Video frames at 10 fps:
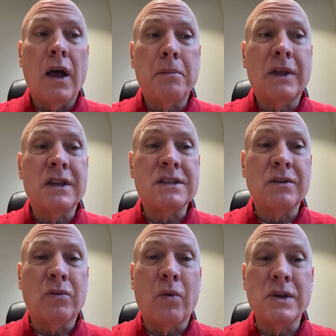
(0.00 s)
because
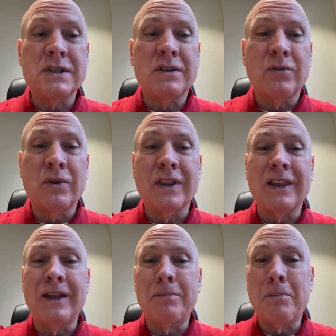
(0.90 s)
it wasn't
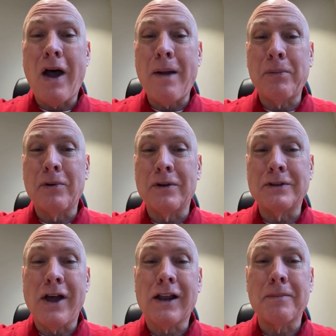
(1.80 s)
really popular to
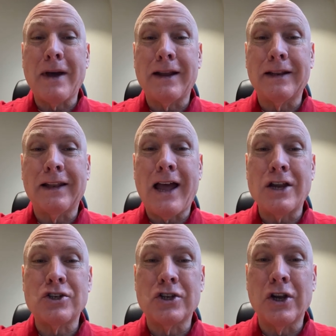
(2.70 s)
talk about it
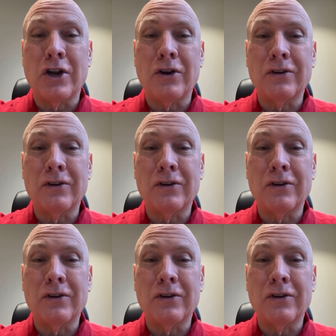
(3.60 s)
last year,